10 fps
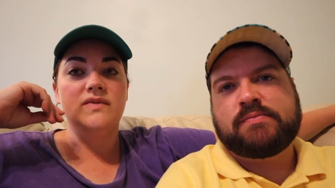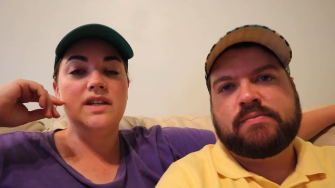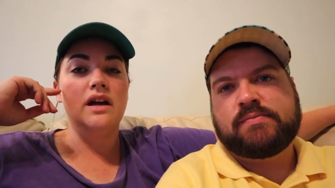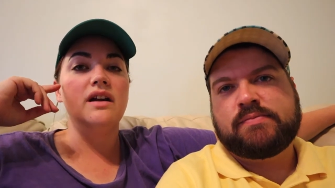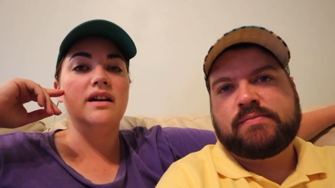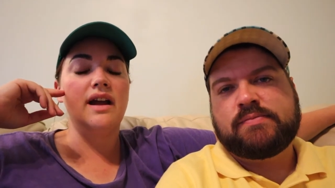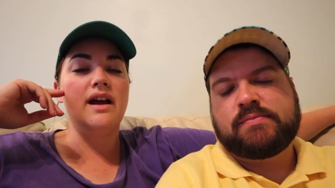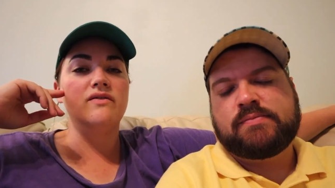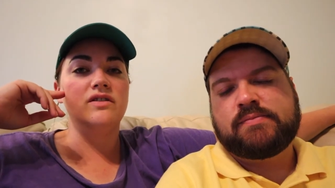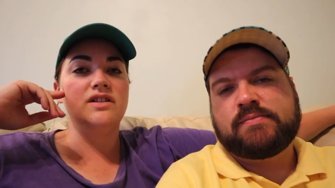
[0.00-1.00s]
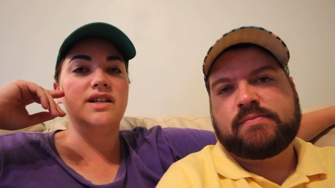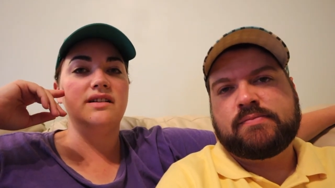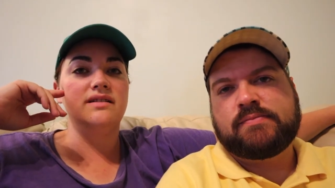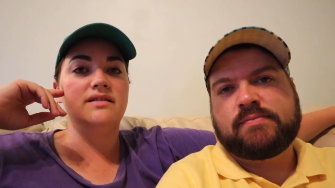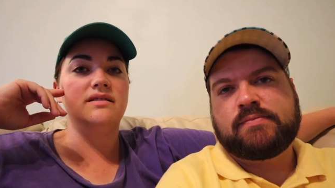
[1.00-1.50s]
Speaker 1: Derek
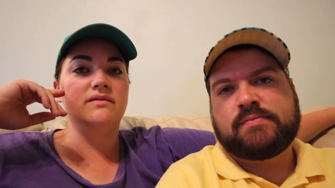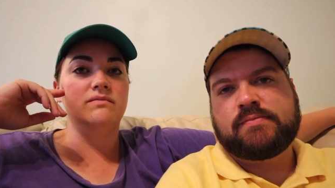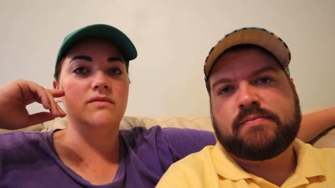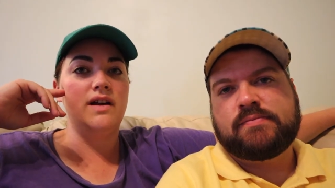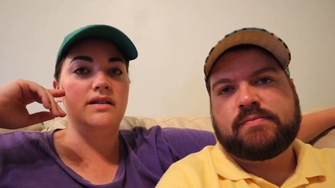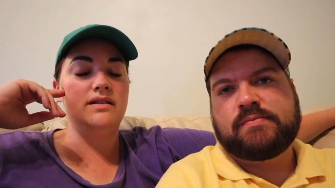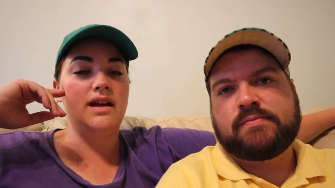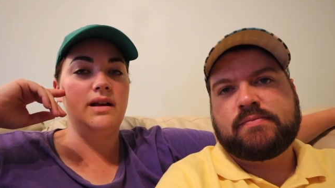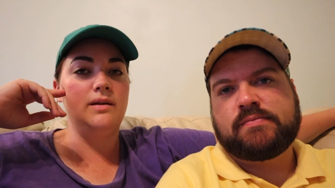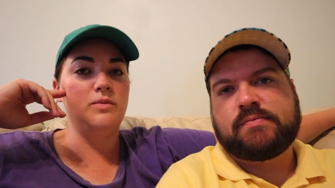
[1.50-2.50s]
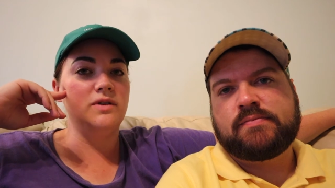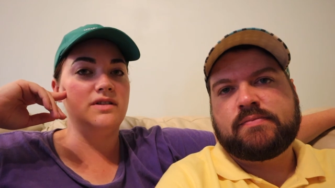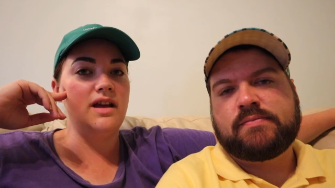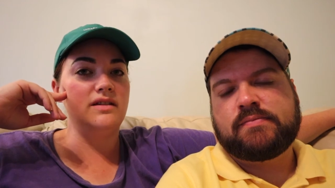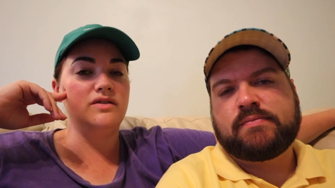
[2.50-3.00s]
averages
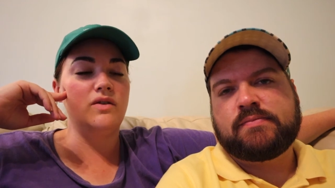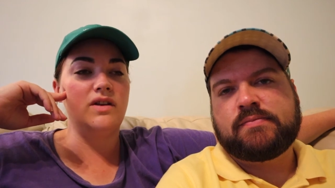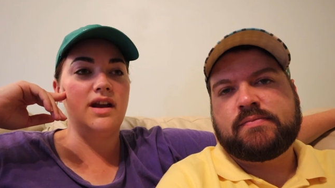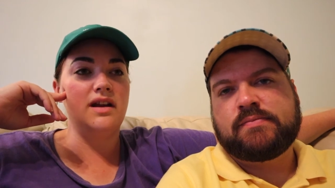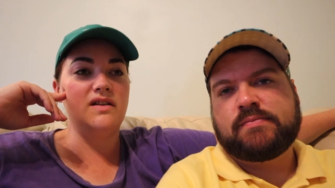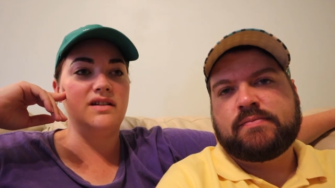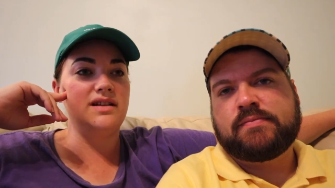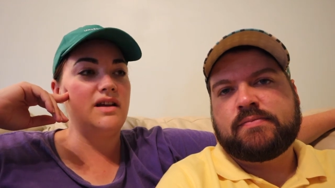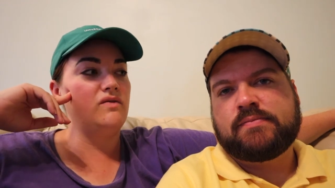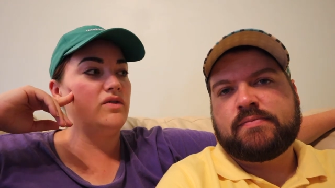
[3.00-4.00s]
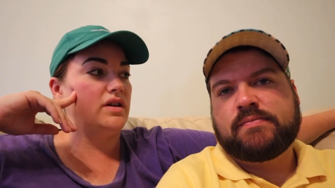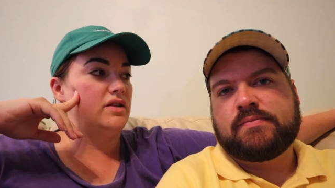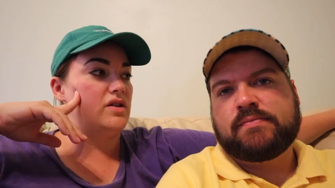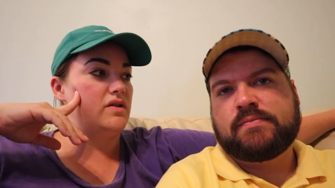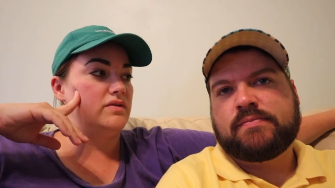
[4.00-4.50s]
90%, so 9 out of 10 free
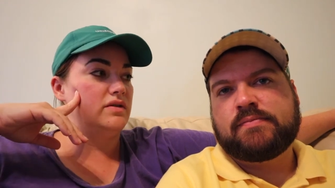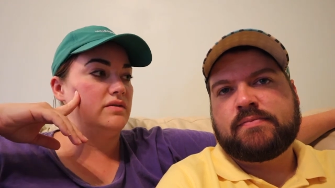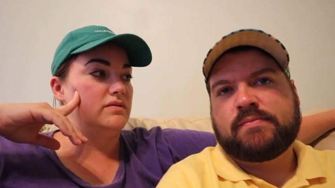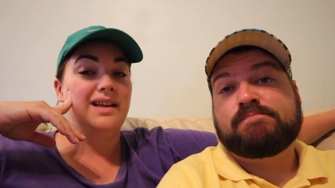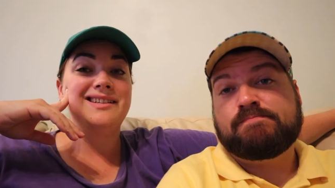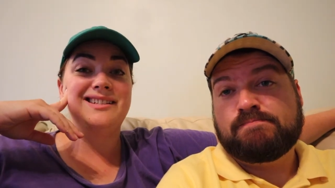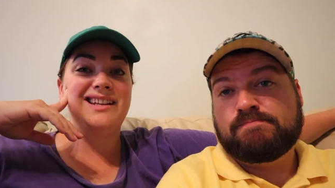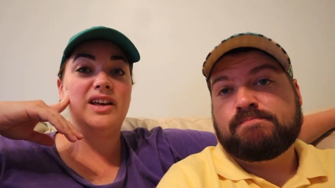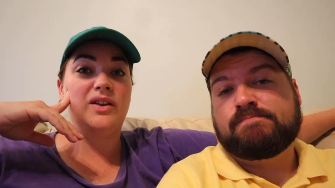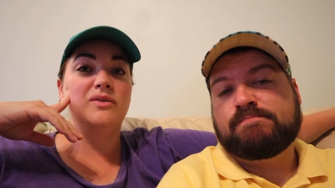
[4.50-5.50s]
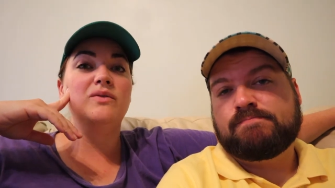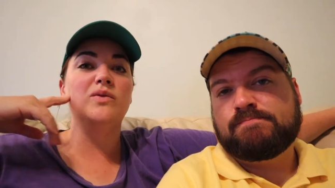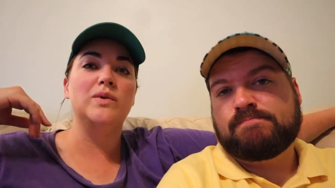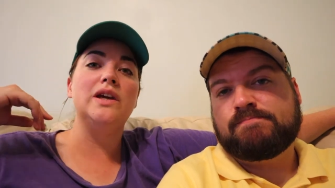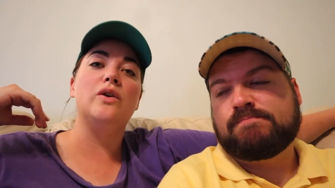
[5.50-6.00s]
throws. Still,
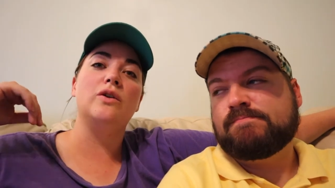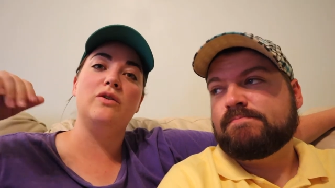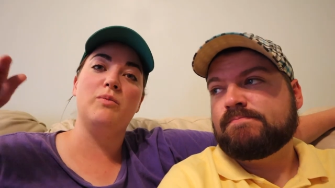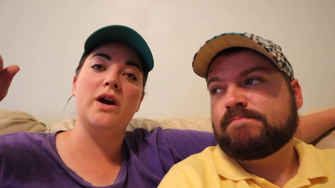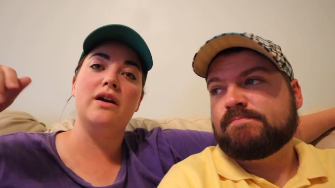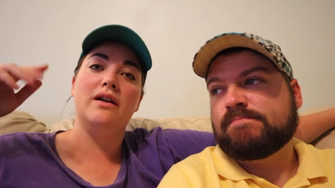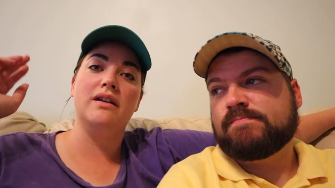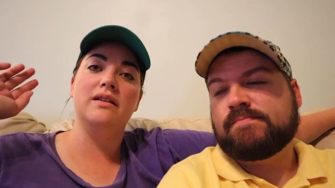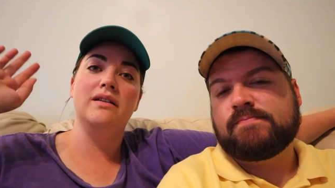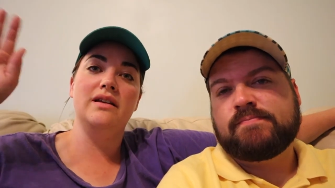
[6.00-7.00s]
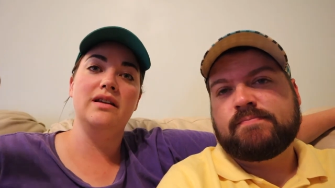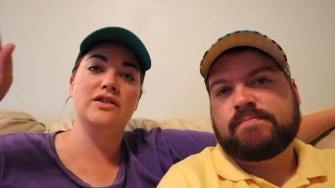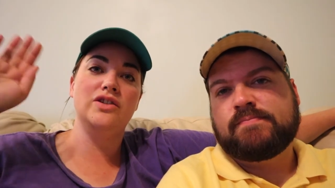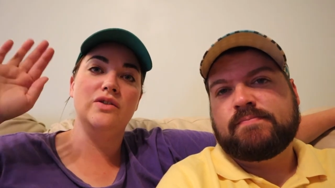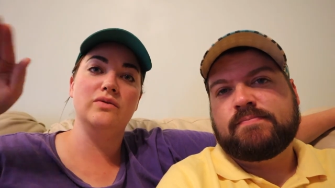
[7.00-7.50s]
we go to the park,
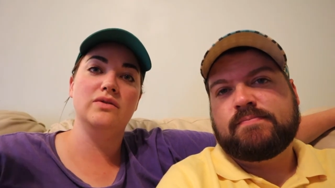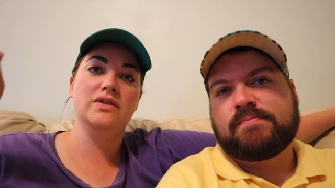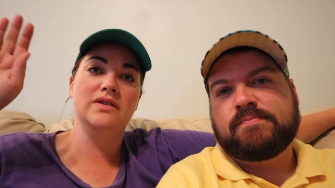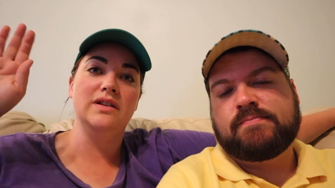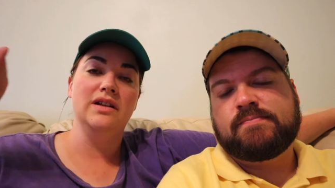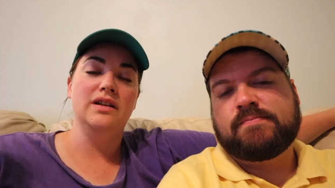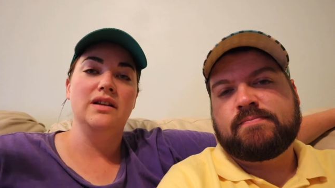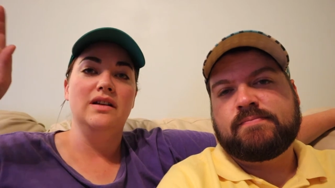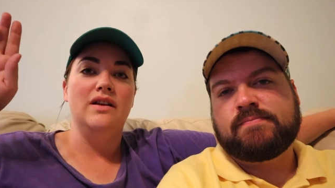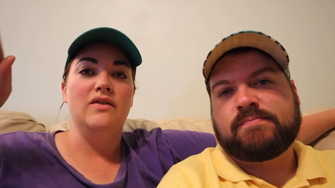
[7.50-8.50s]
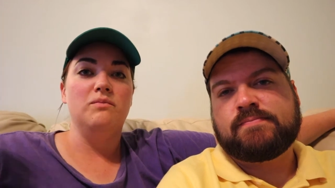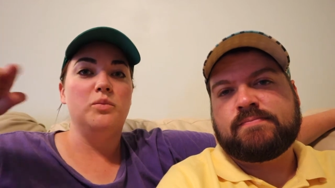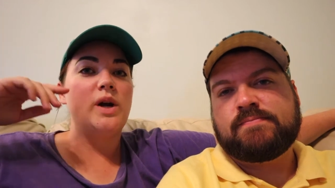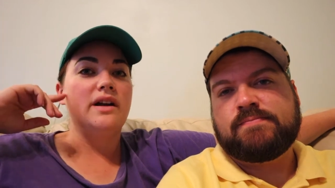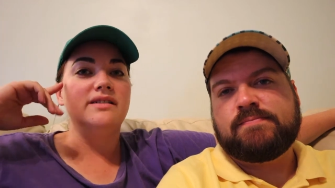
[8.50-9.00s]
he shoots,
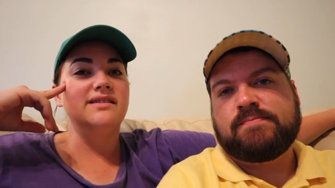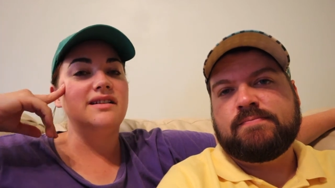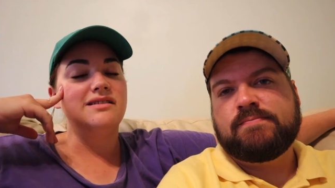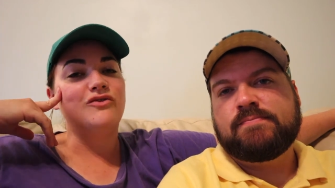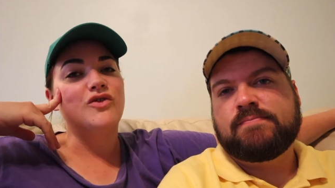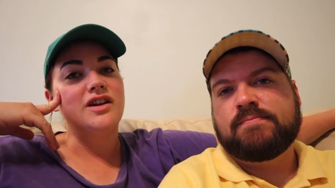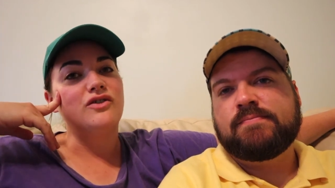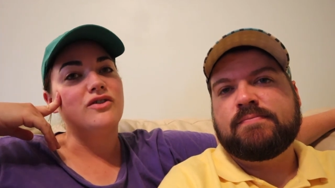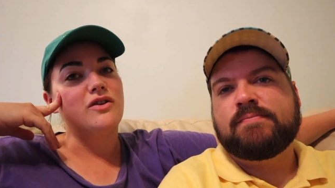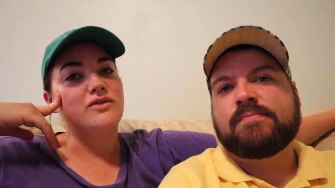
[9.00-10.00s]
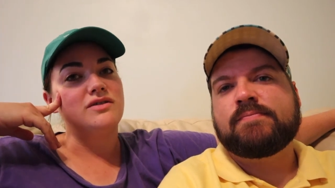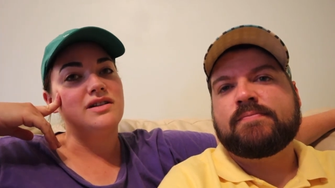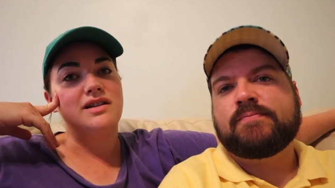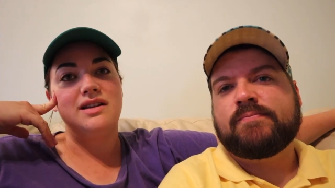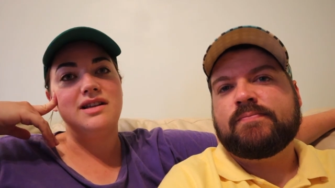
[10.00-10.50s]
practices free throws,
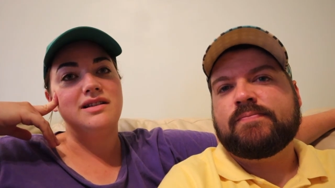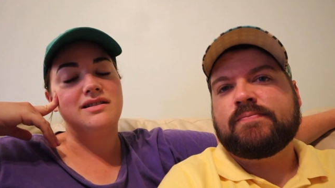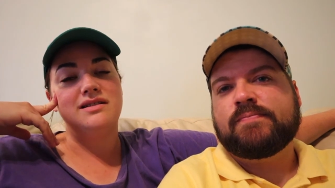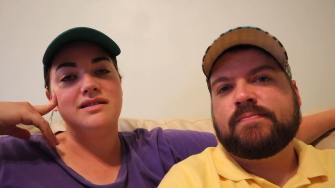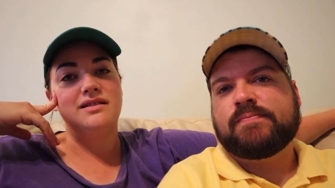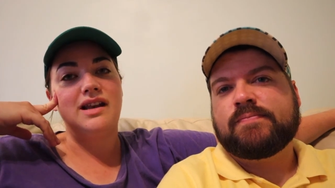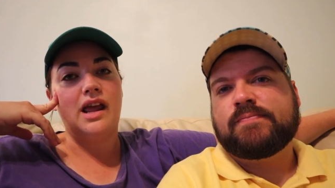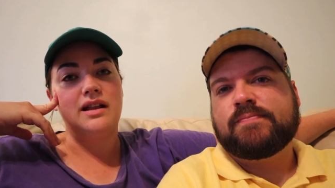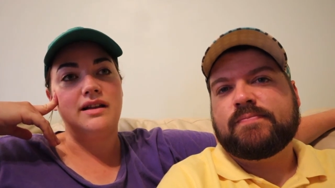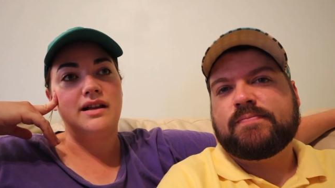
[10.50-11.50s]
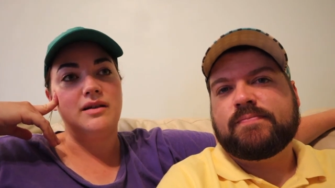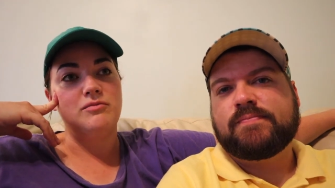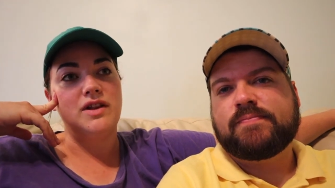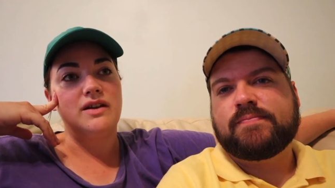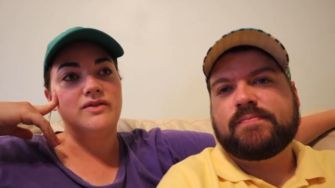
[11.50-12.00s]
and he's nailing
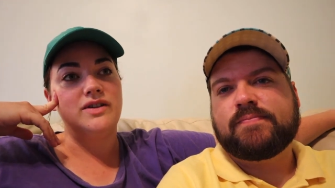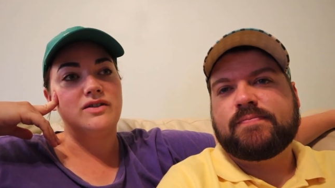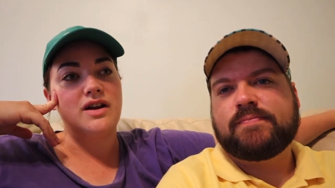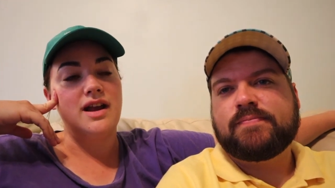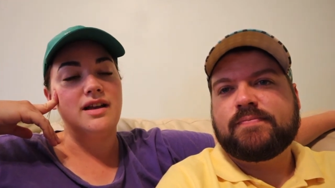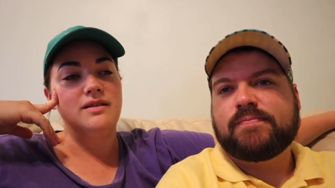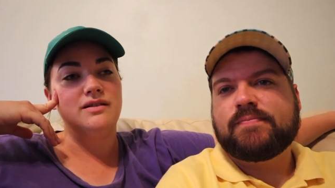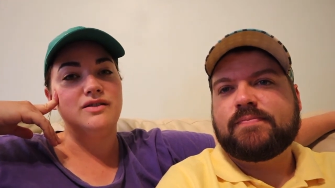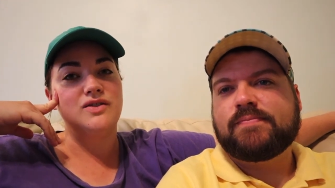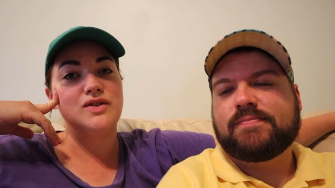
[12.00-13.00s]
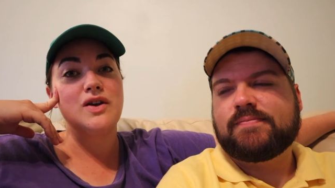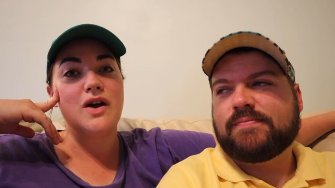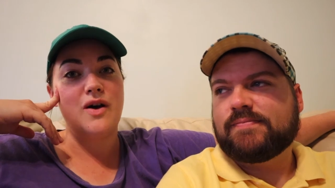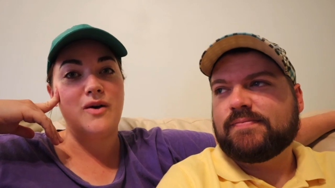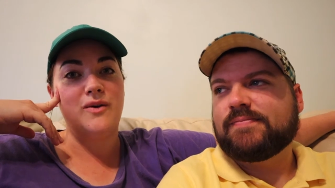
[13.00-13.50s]
them left and right.
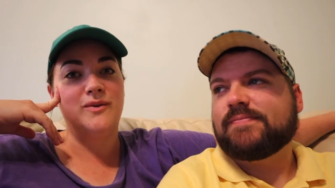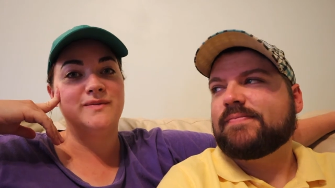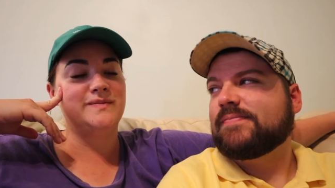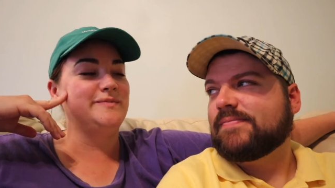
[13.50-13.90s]
So...